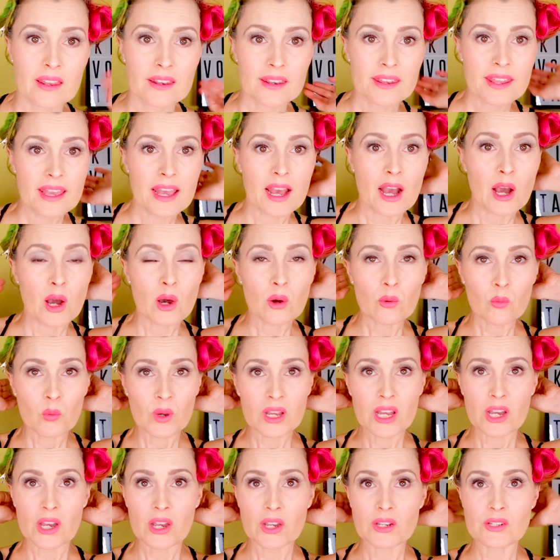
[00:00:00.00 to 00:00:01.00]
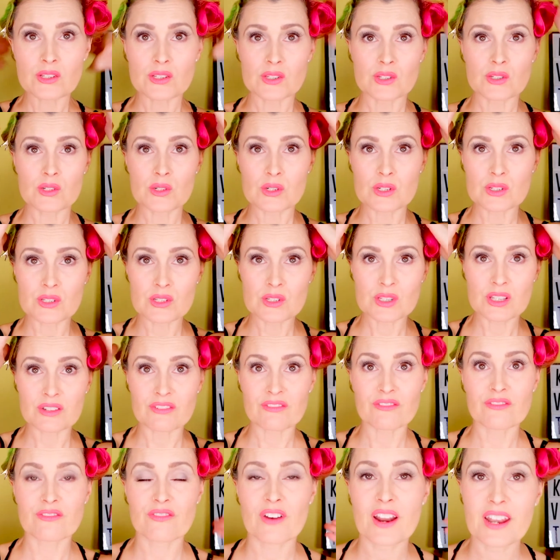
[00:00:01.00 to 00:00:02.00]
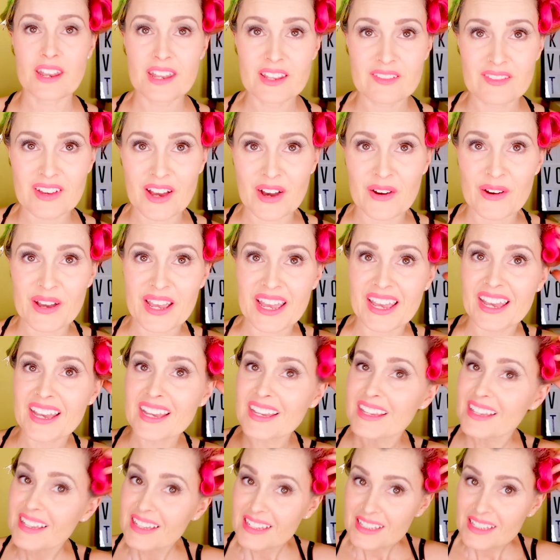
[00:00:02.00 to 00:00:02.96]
Now we're going to do the front of our hair.